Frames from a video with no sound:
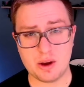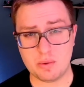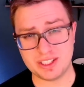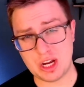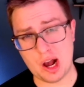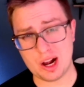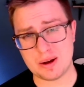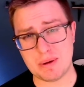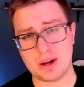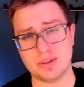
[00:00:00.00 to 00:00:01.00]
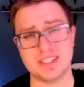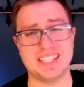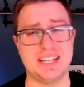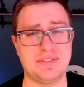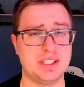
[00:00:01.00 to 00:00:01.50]
I want to talk about
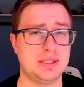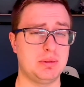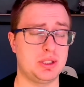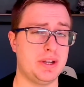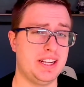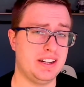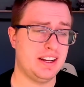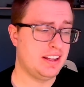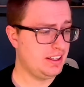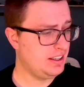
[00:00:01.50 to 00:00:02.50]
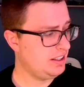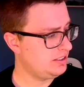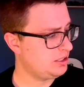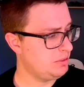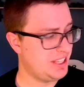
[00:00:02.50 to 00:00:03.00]
the difference between
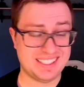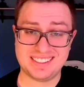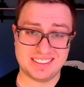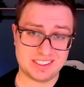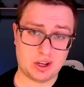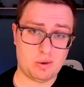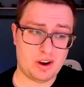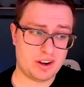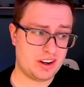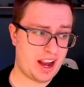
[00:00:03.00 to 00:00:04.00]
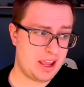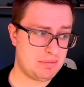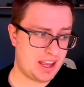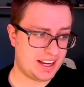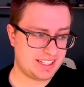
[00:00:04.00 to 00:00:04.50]
some of these saltwater
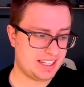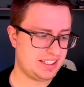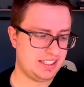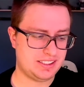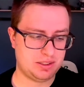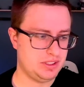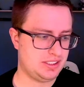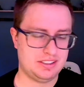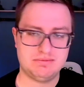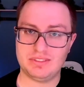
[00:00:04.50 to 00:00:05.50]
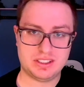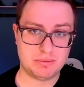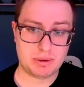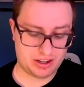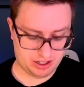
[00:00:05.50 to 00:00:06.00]
API test kits, the ones that you
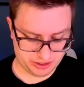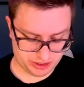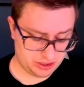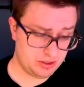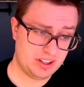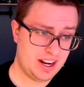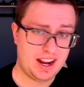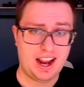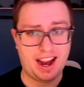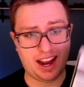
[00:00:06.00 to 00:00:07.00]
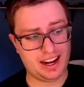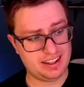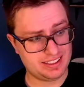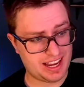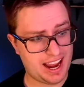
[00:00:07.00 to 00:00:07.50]
compare colors to, and
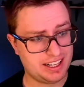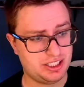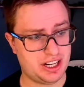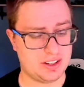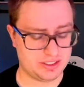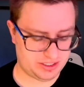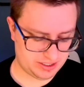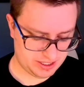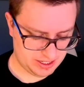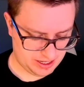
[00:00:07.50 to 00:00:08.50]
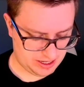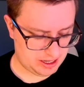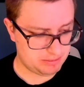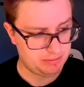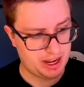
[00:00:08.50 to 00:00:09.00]
these Hanna checkers.
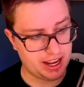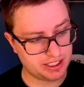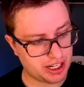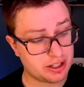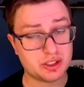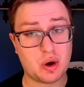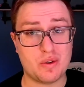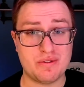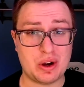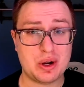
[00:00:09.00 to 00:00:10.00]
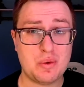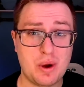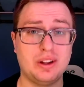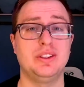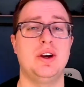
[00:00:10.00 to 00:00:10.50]
Hanna checkers are very
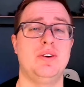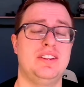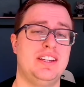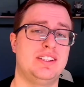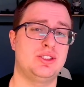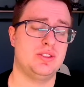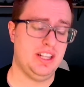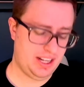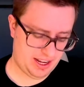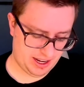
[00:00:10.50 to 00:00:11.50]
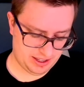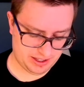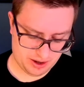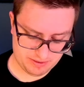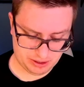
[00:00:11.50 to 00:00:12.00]
well known in the industry, and
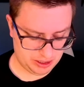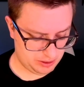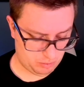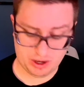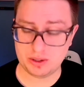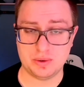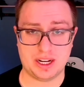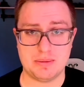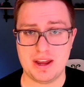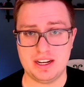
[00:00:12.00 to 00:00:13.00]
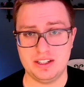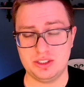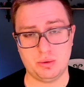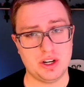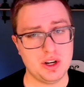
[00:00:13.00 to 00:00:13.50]
they are very well recommended.
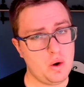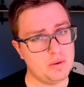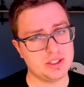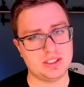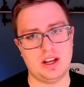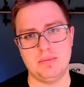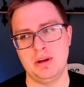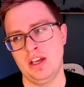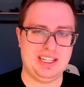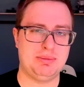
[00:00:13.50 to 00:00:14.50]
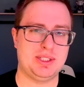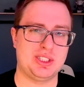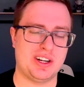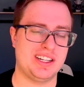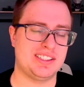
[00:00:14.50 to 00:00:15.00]
So we're going to go over some tips and
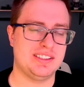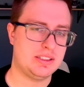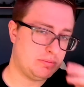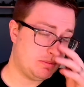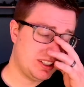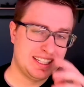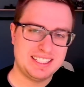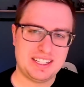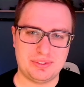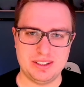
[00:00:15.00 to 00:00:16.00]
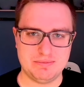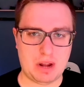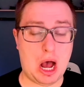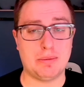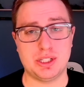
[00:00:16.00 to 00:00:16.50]
tricks and some different
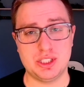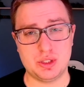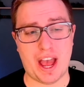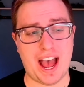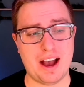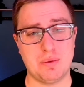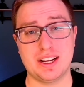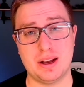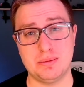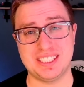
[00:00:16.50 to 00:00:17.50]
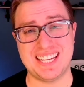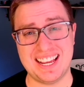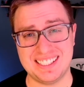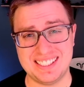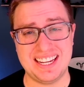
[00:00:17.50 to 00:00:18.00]
options you have when it comes to
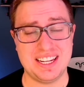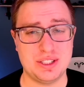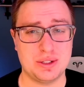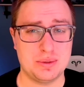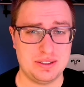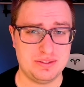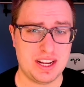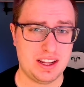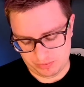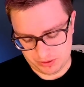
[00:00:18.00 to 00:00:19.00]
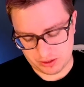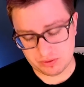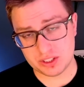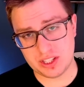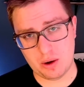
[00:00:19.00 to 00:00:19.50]
testing in your reef tank. The
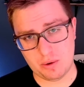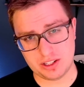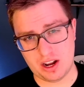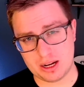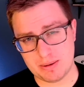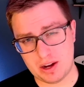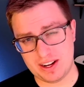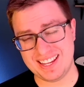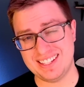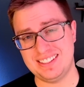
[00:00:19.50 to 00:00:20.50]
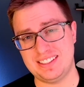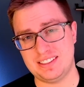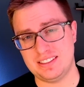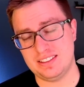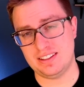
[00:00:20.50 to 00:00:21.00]
first thing I want to talk about
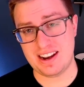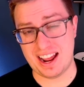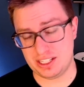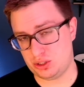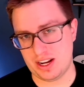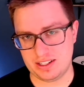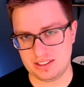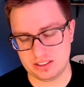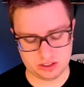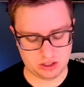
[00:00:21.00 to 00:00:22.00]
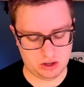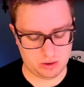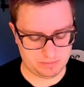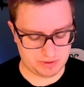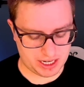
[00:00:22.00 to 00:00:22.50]
is nitrate.
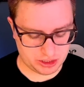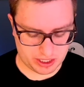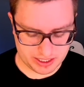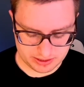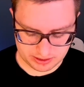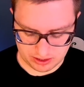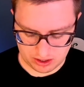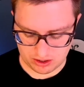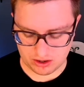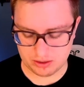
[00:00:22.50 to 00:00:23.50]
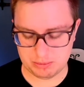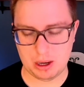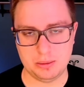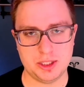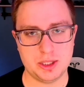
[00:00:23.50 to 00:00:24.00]
So nitrates are
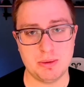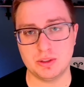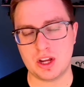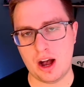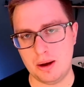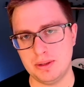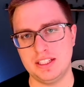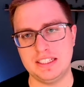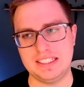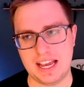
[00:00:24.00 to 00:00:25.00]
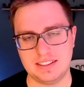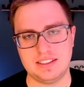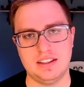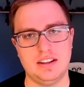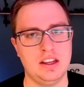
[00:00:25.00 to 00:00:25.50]
probably your most commonly
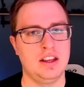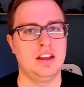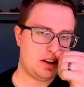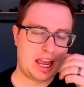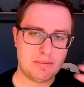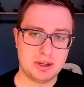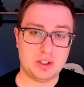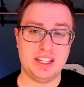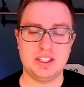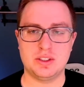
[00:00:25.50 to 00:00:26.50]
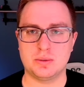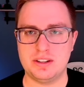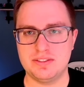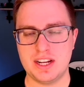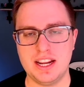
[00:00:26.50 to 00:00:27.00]
tested chemical in your
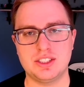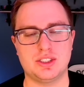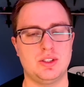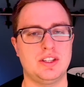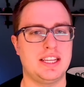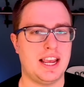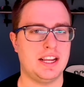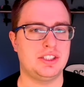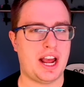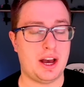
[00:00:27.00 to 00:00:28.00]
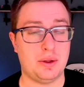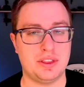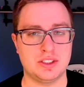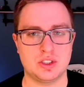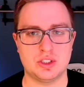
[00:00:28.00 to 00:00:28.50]
reef tank, just so you can gauge how
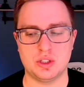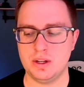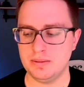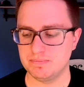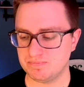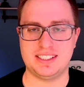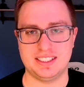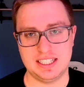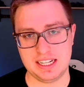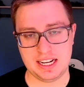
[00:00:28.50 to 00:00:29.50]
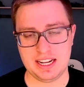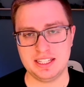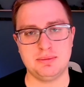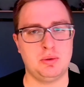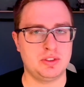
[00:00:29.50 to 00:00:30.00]
things are doing. Salinity
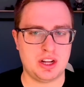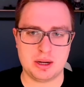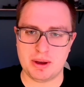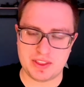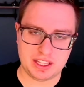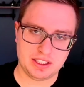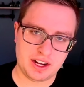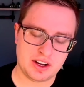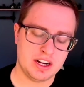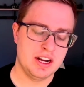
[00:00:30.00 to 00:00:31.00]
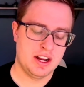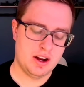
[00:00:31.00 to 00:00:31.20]
is, but we'll talk about that later.